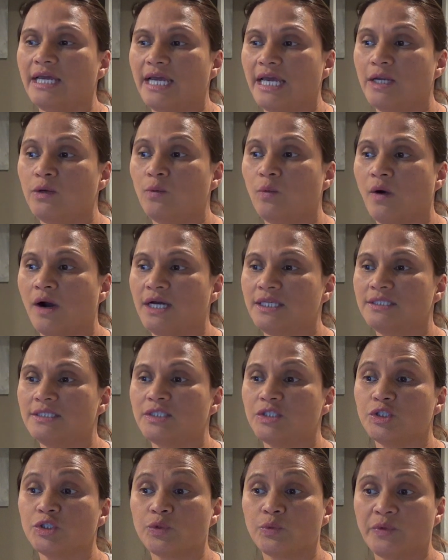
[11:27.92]
In one
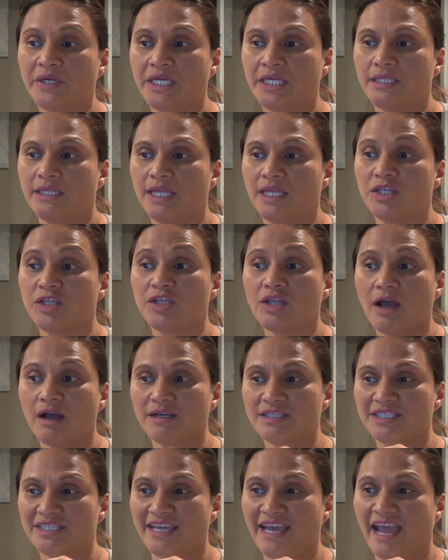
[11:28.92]
sweet,
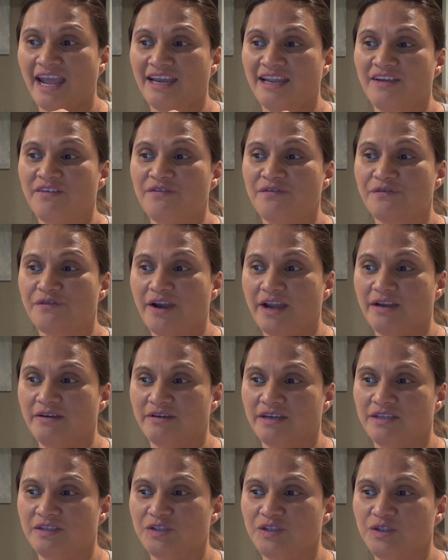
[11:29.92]
intoxicating
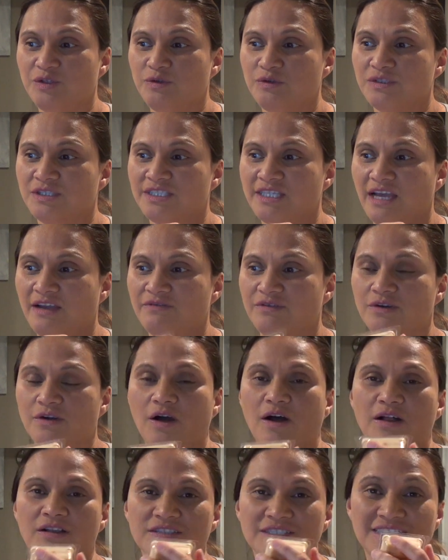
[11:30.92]
fragrance you'll savor
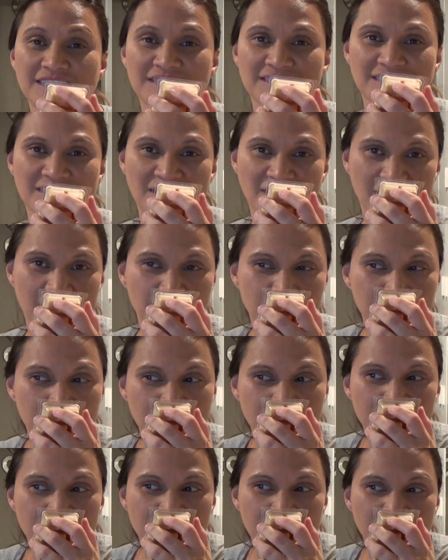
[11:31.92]
all season long.
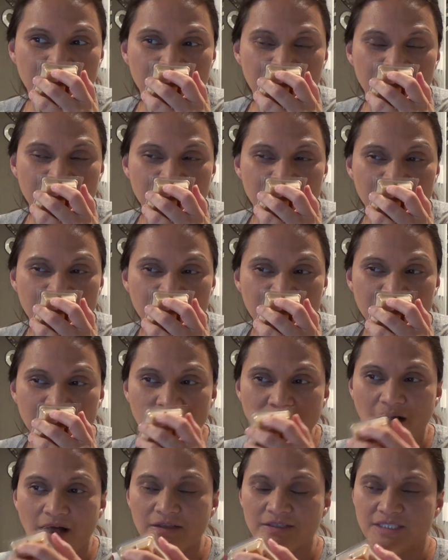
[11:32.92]

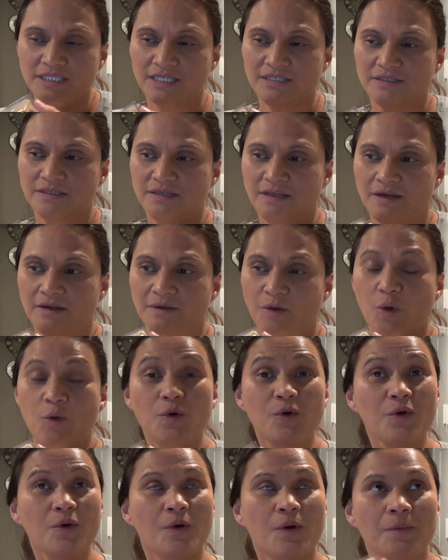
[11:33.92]
All season long.
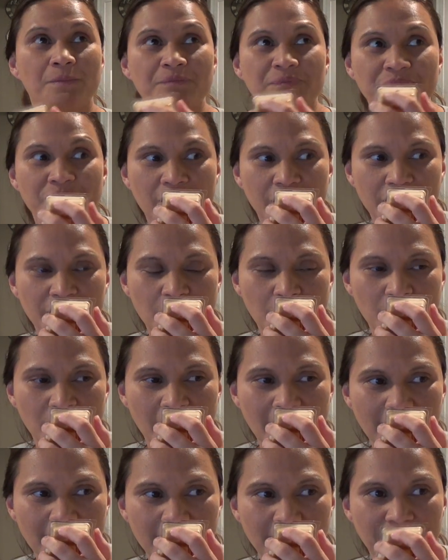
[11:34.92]
Oh, you know
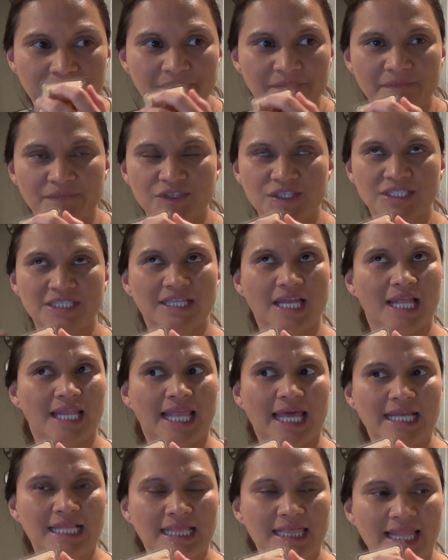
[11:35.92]
what? Just that
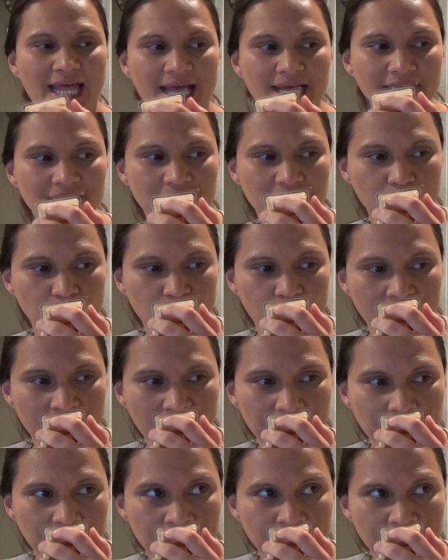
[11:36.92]
like last
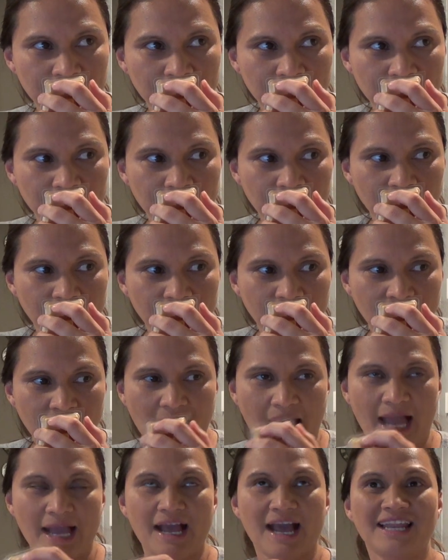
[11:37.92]
whip,
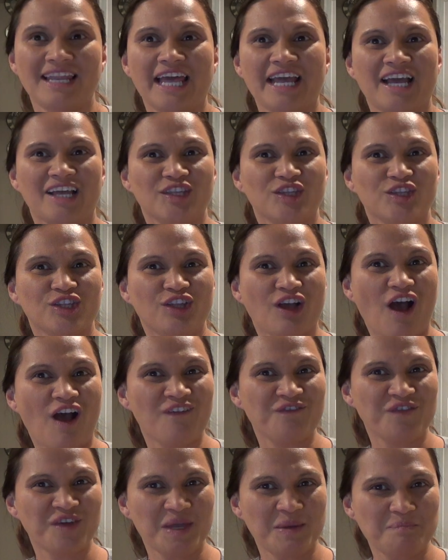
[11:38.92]
I got like a
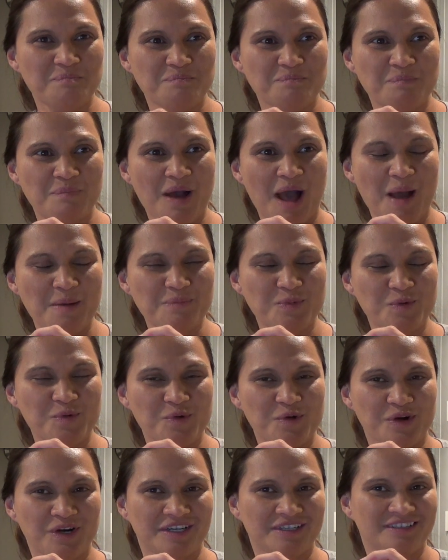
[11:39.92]
toffee
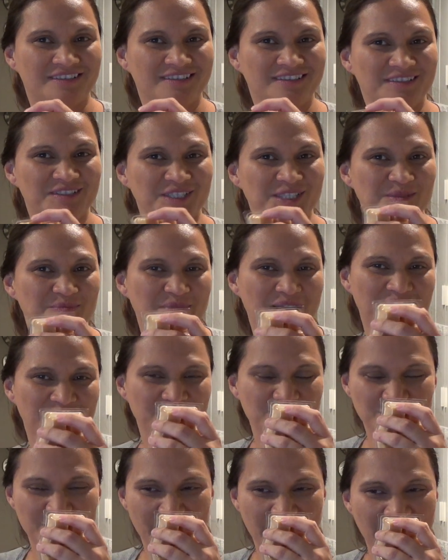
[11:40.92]
popcorn
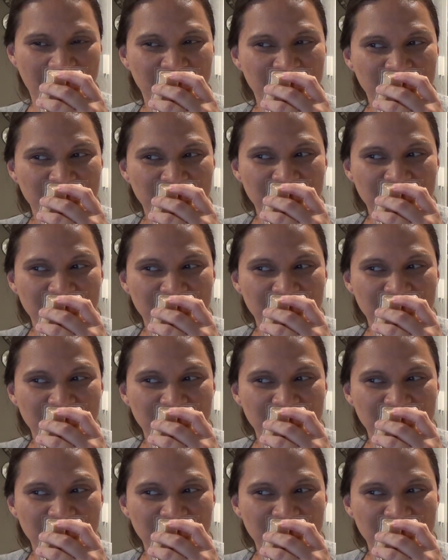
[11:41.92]
smell to it.